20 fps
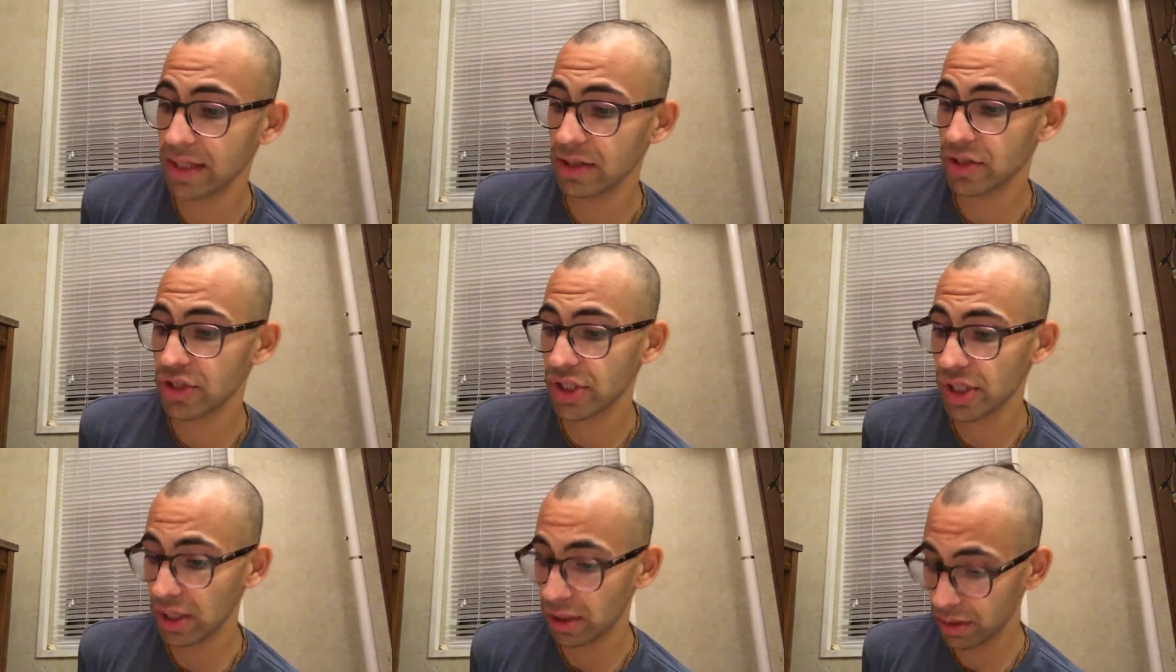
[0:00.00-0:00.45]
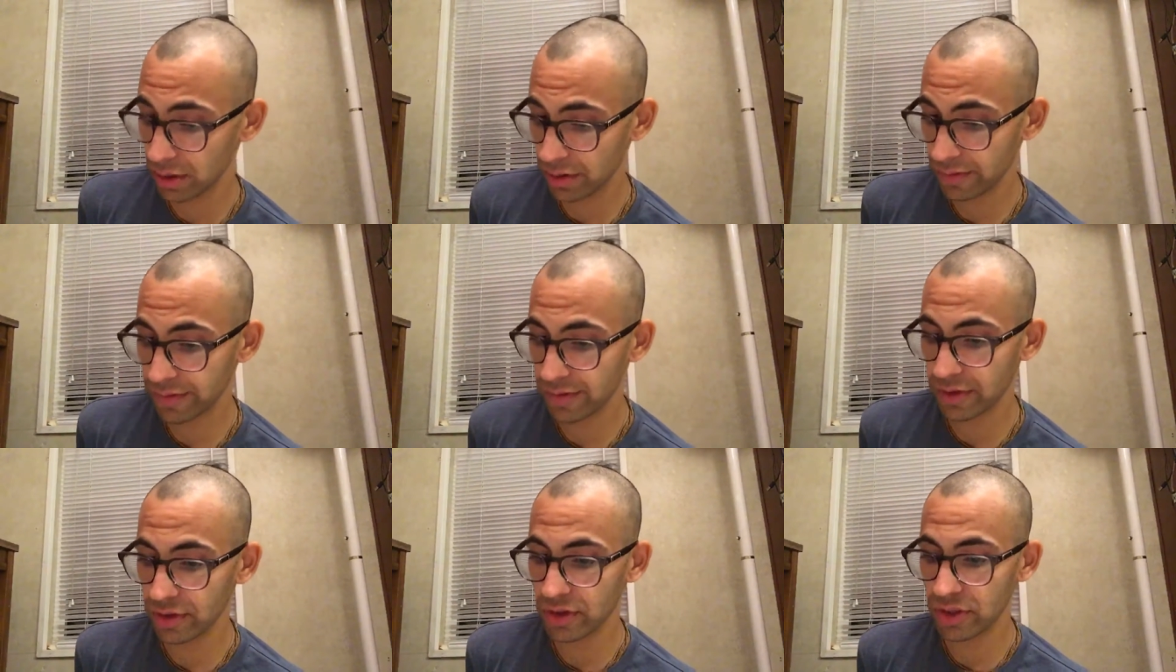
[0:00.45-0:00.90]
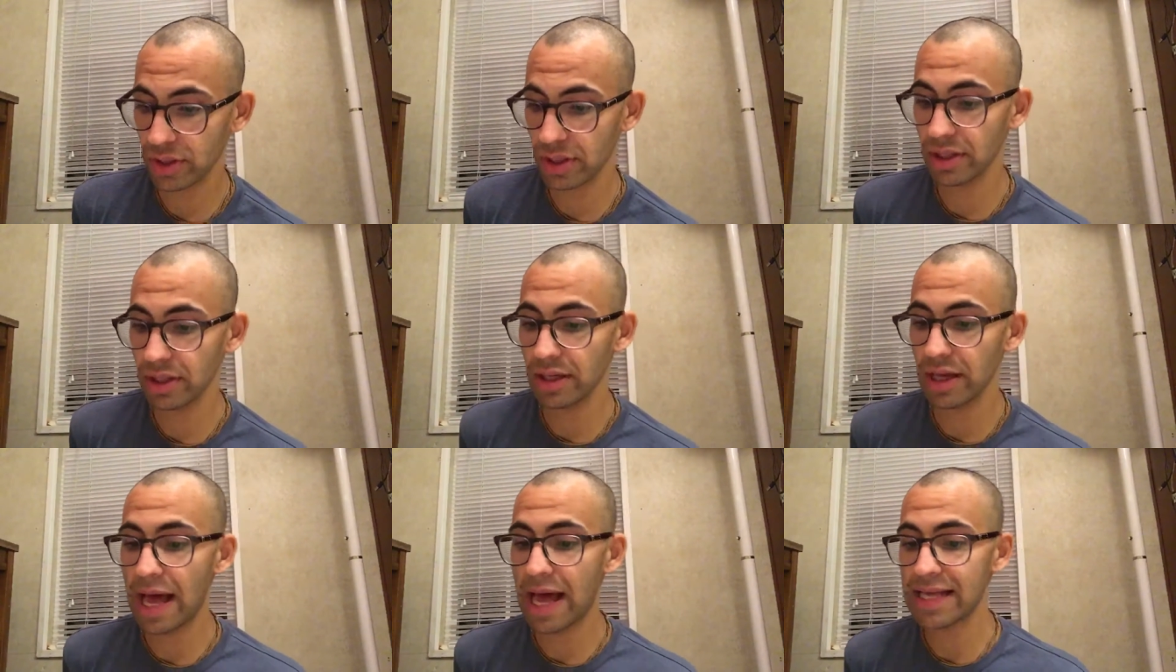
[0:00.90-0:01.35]
shelter of Krishna
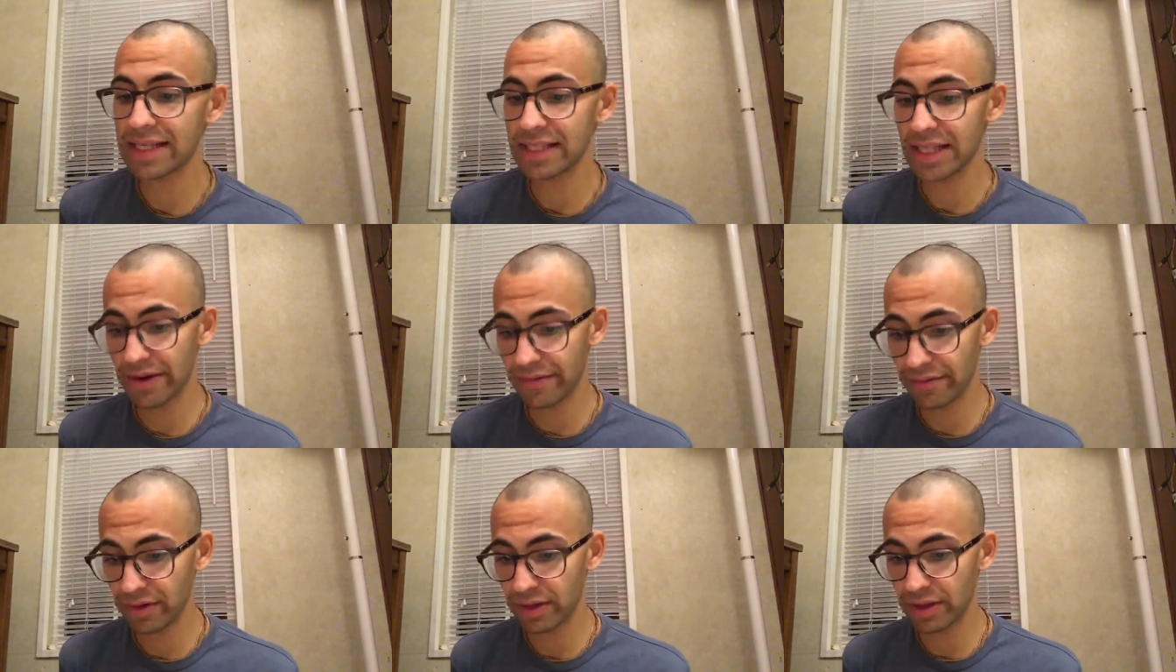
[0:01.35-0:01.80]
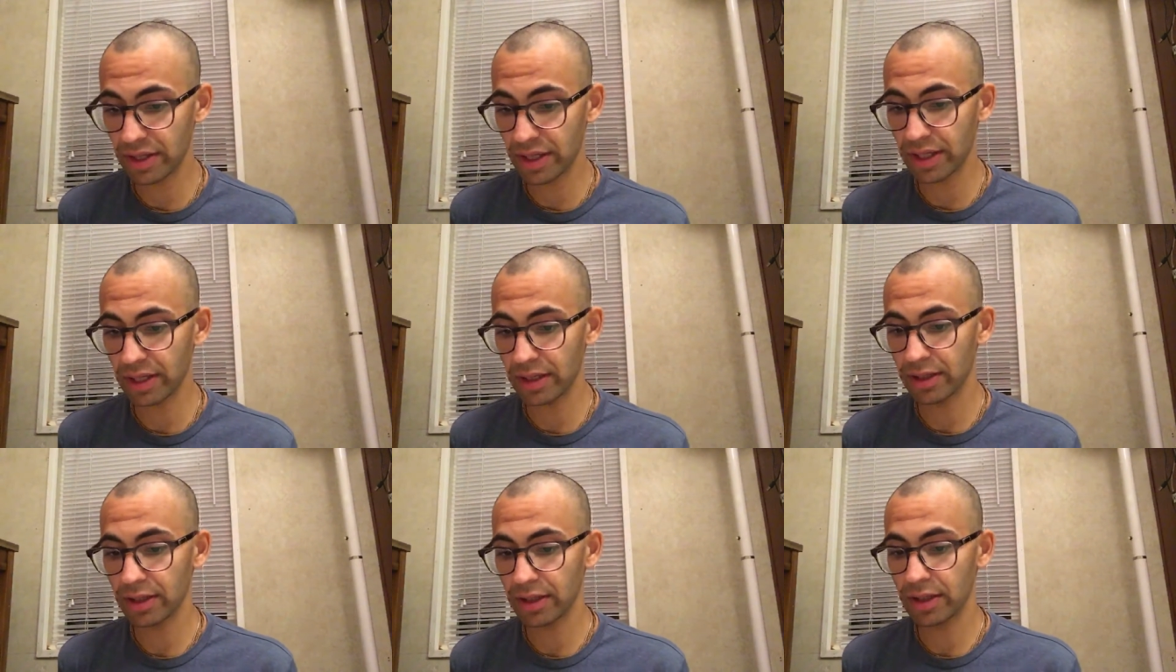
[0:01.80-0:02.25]
as everything,